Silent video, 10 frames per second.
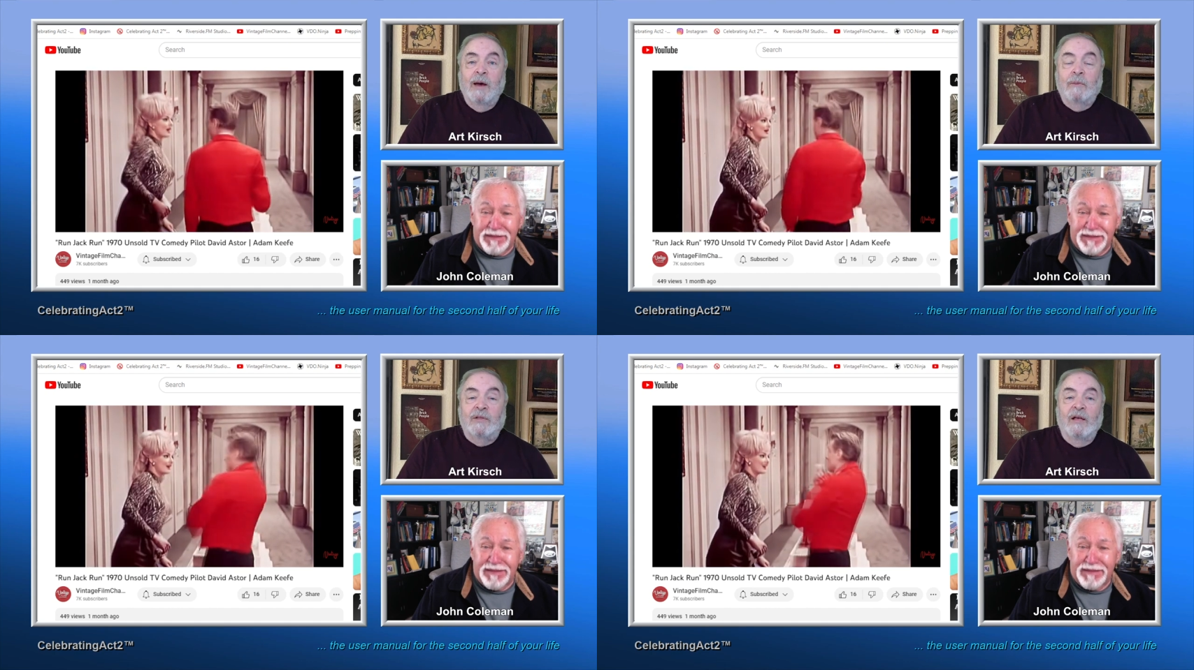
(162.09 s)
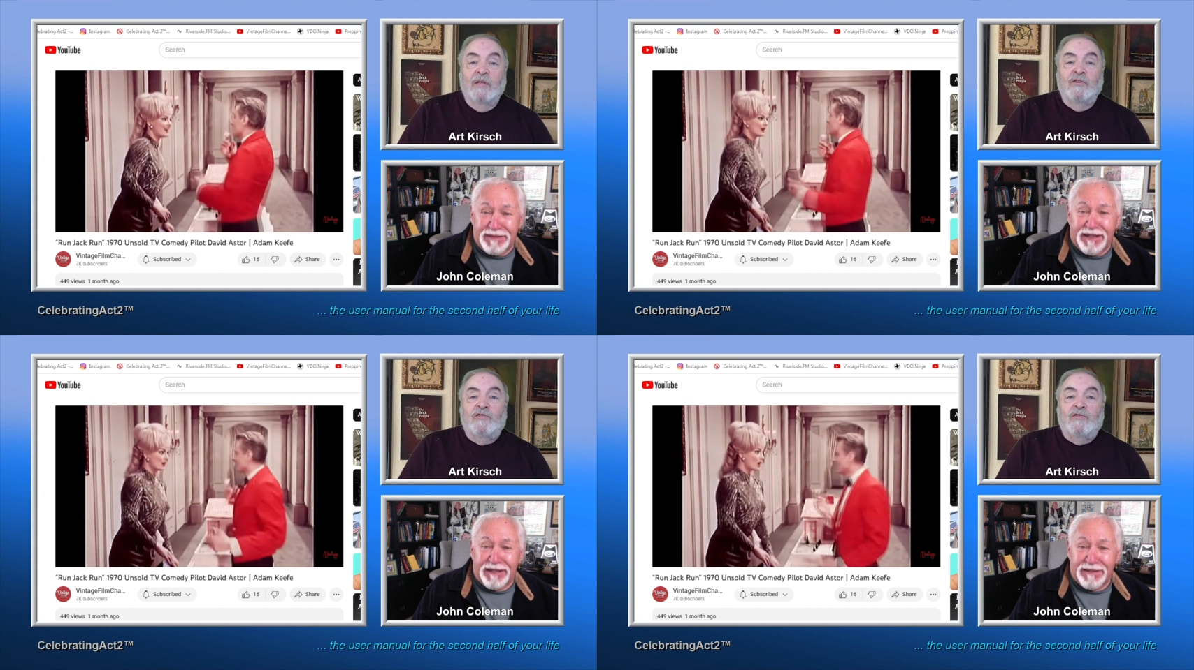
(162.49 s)
Speaker 1: But
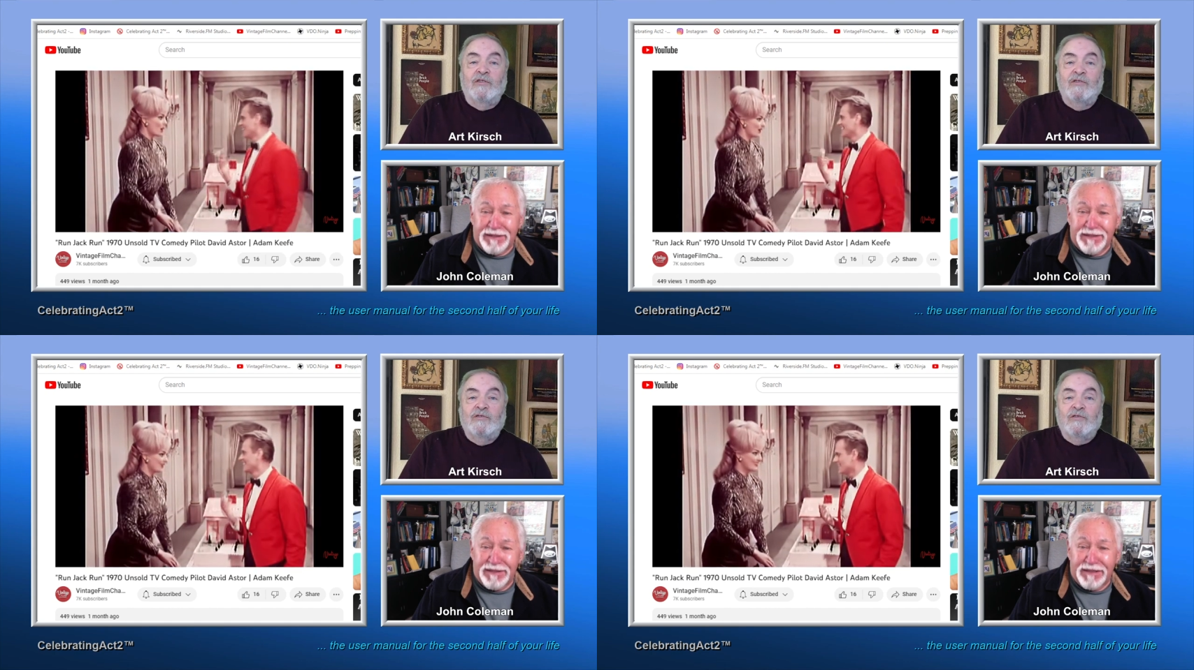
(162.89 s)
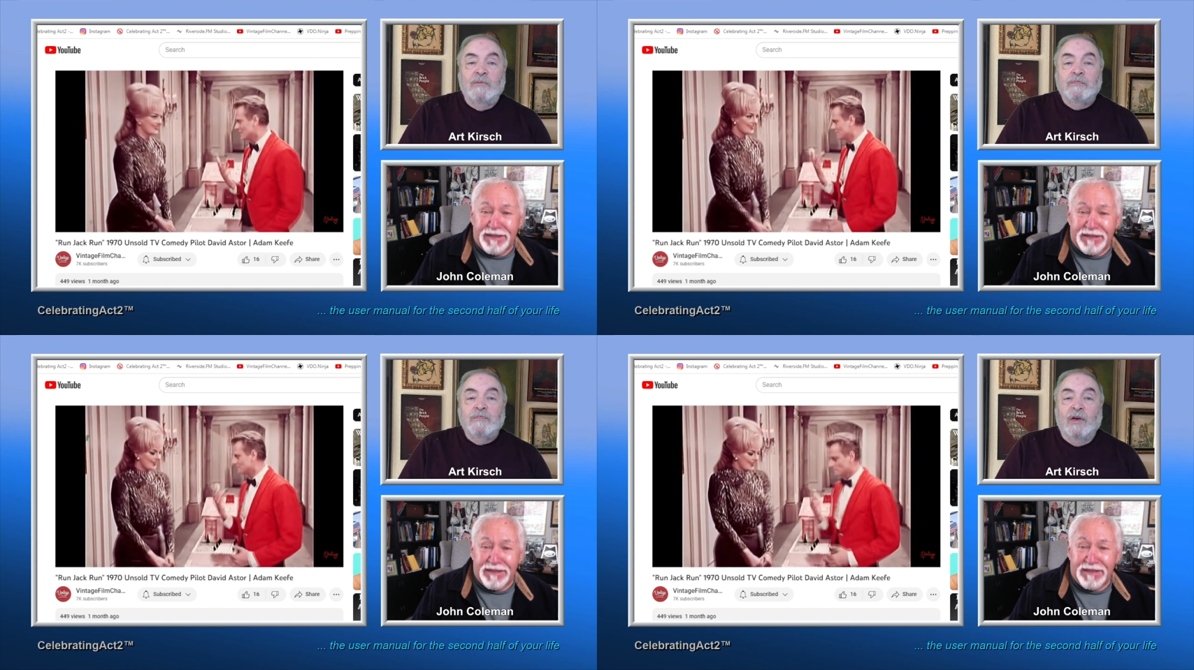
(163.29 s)
this is
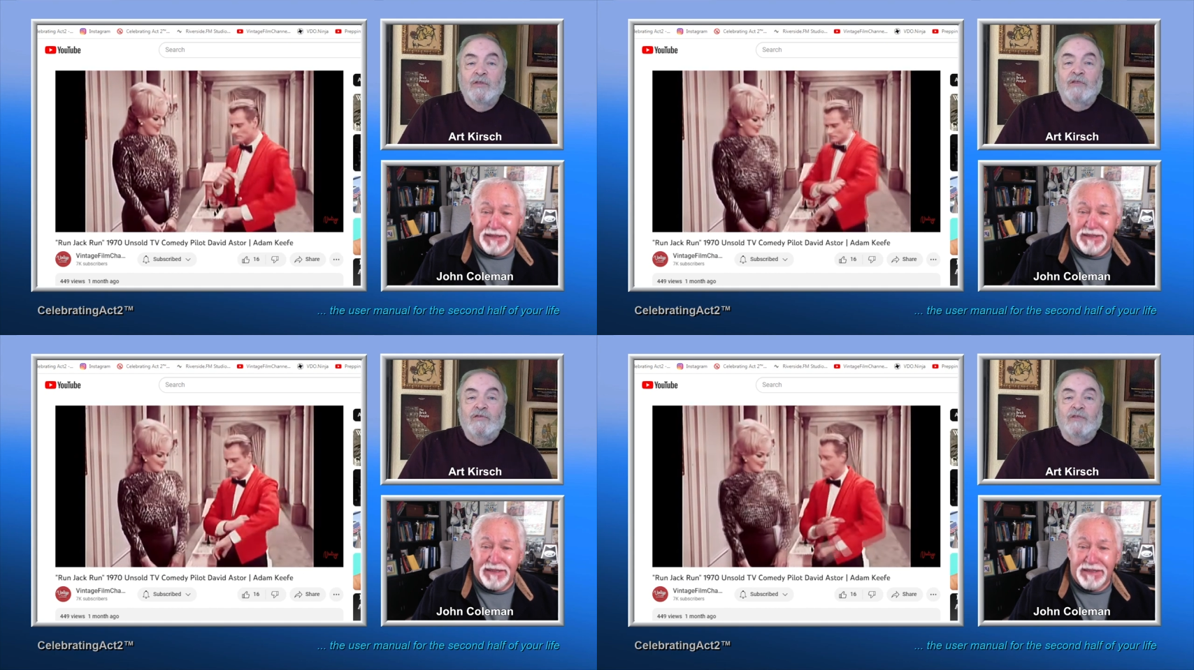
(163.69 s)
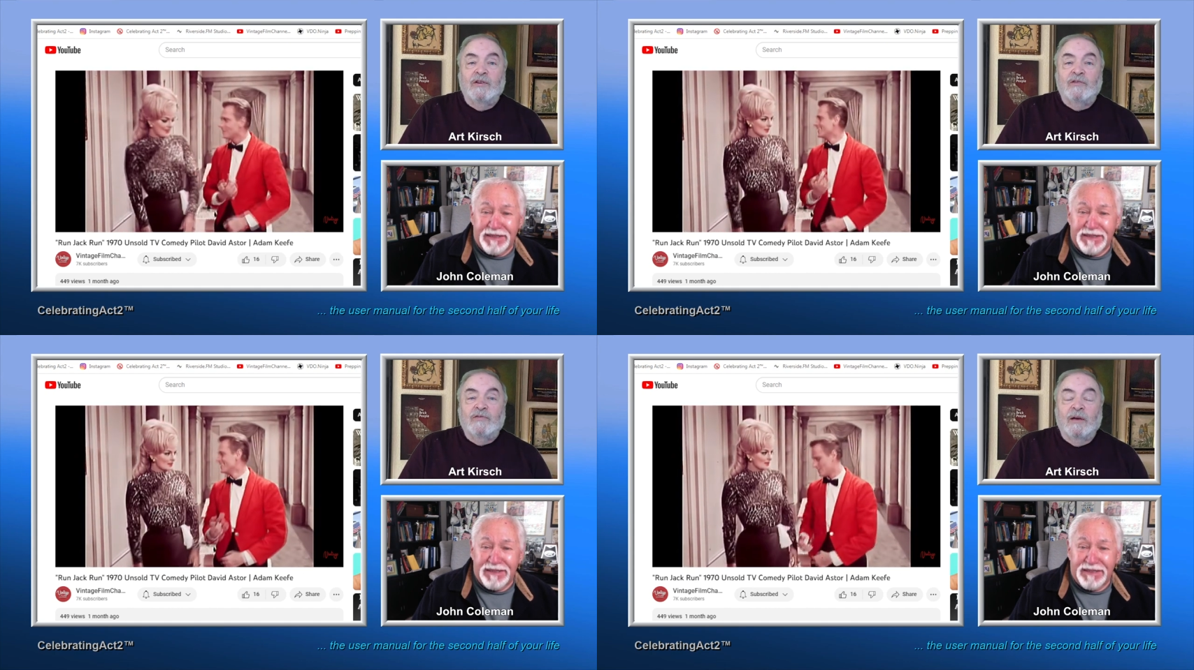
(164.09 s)
this
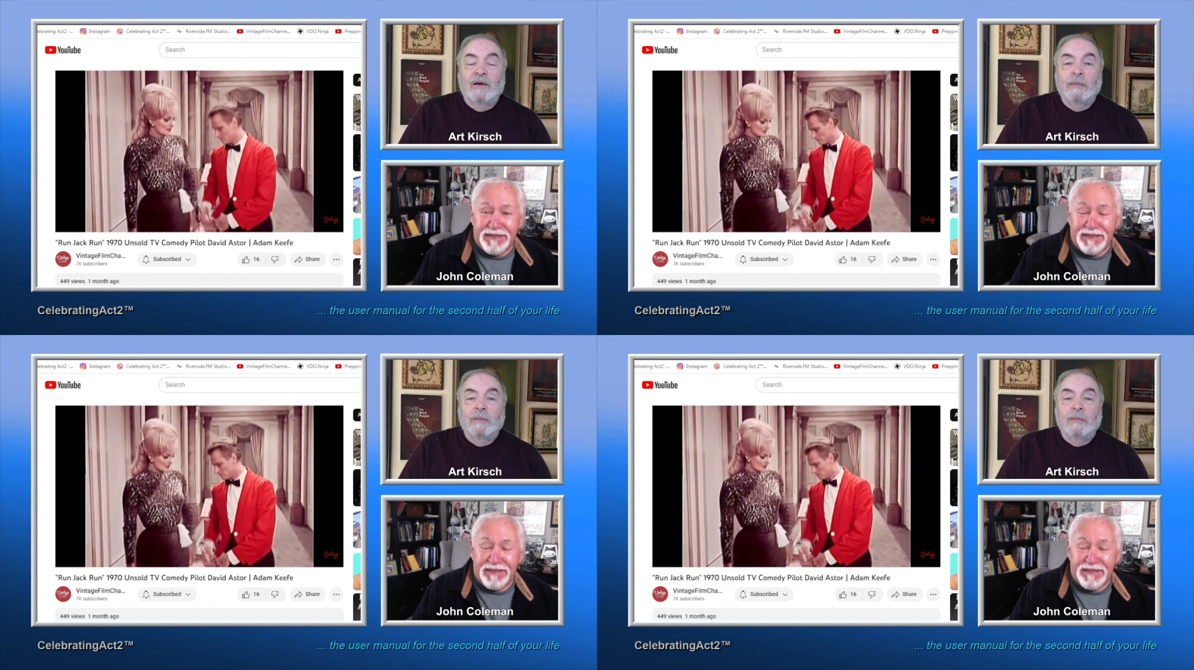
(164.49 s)
is